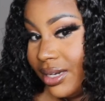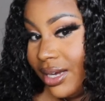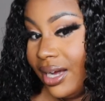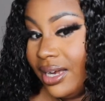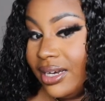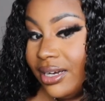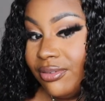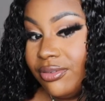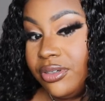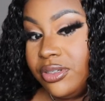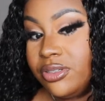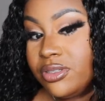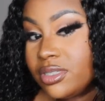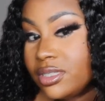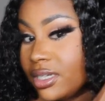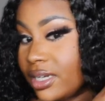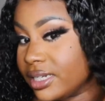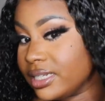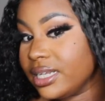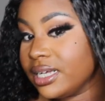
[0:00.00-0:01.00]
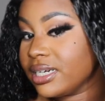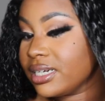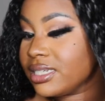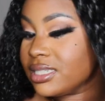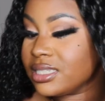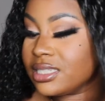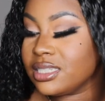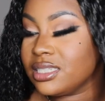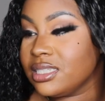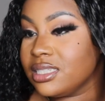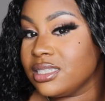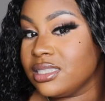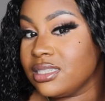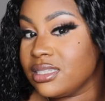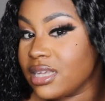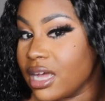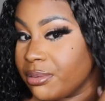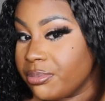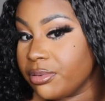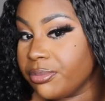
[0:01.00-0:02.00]
I never used it like that because this is the
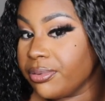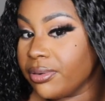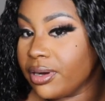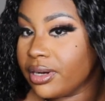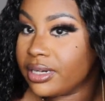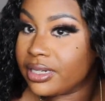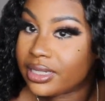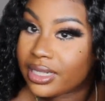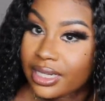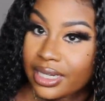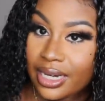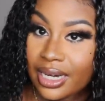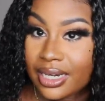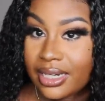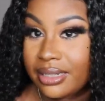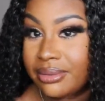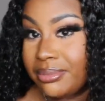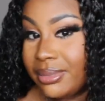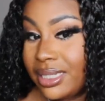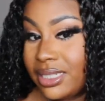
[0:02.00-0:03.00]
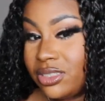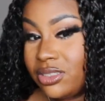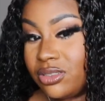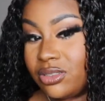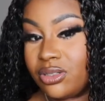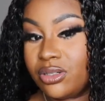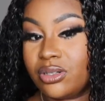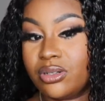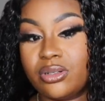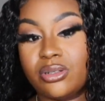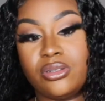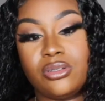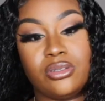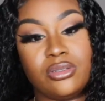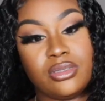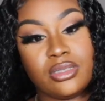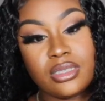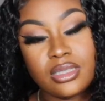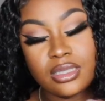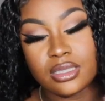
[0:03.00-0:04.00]
type of product that kind of makes your
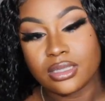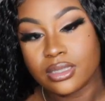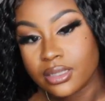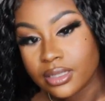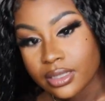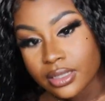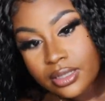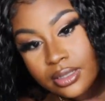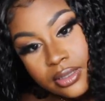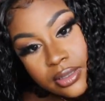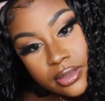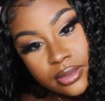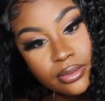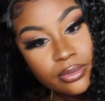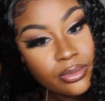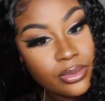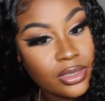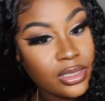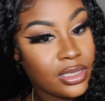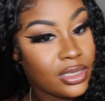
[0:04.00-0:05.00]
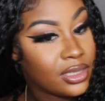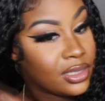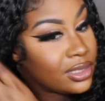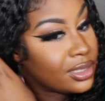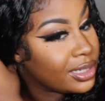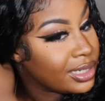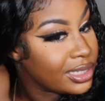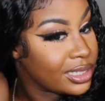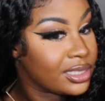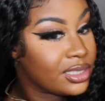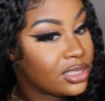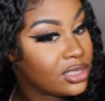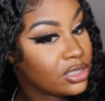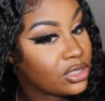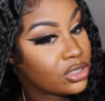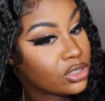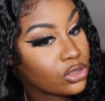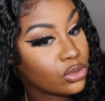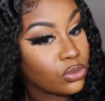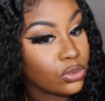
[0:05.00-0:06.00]
curls what's like
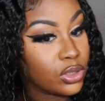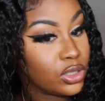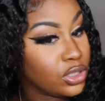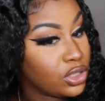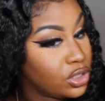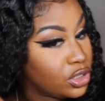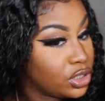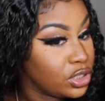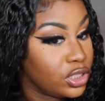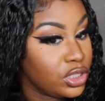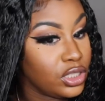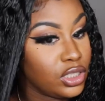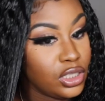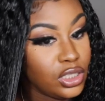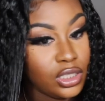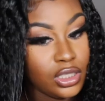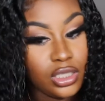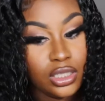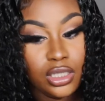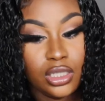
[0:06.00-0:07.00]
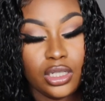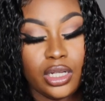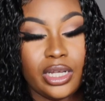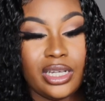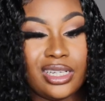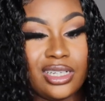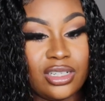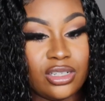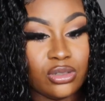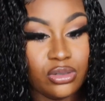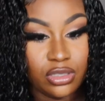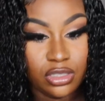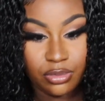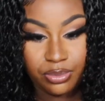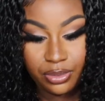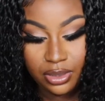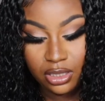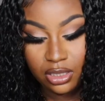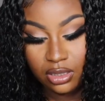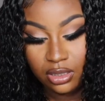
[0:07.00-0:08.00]
scrunchy, like
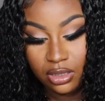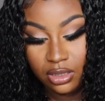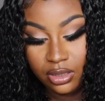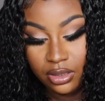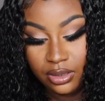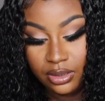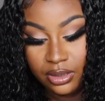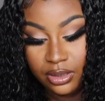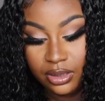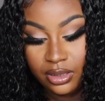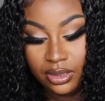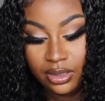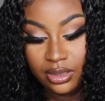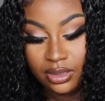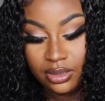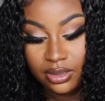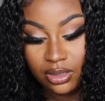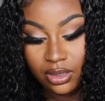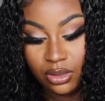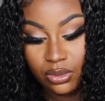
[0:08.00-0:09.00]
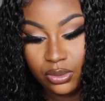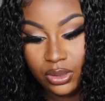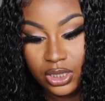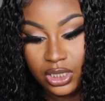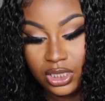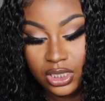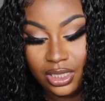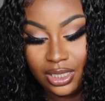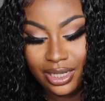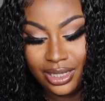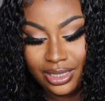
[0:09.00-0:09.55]
crispy, crunchy.